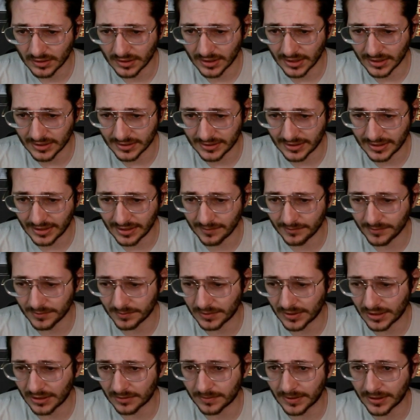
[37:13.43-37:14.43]
and can't be
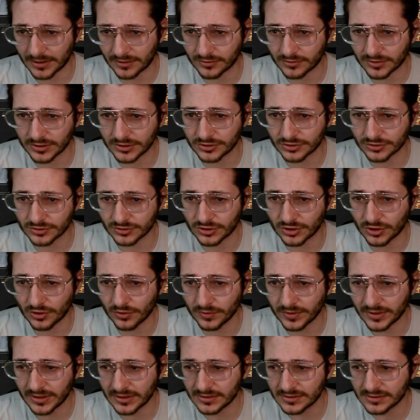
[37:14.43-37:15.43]
blocked by creature
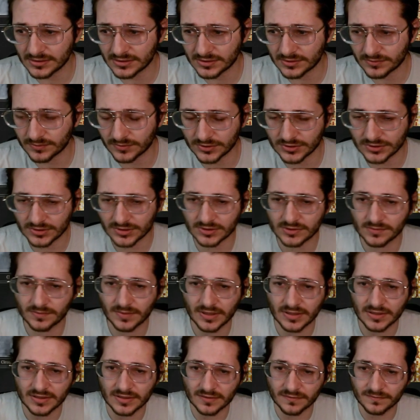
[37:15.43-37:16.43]
tokens, which doesn't make
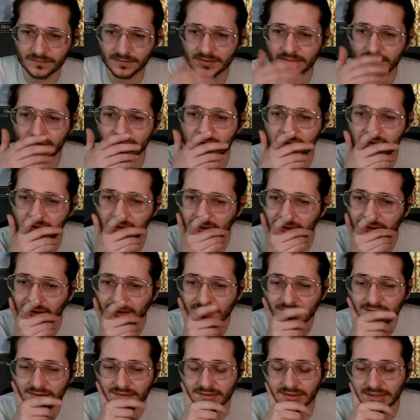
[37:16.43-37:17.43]
a difference.
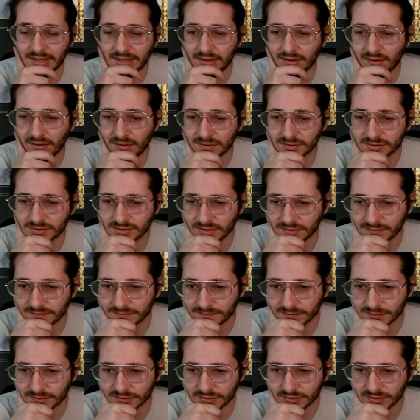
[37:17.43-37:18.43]
They also have
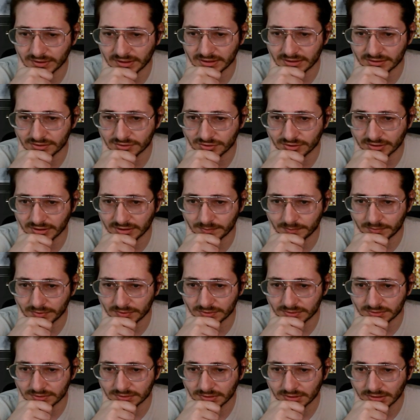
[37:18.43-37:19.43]
First Strike and
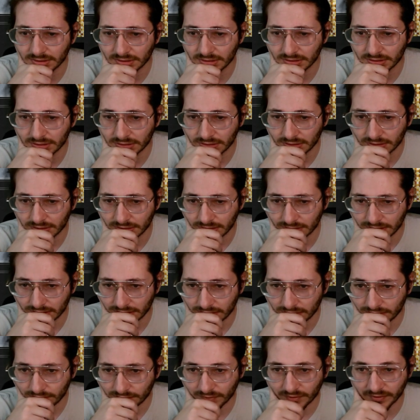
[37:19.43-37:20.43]
Trample.
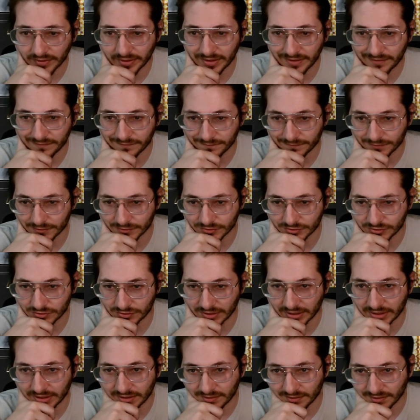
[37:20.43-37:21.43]
Well, they have First
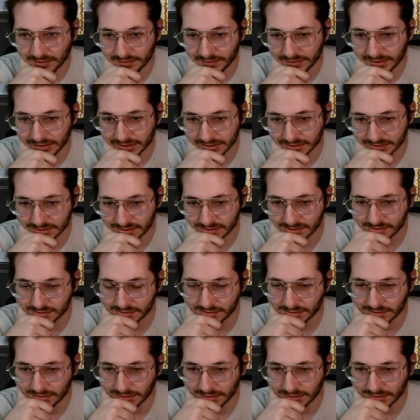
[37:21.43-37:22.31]
Strike on this.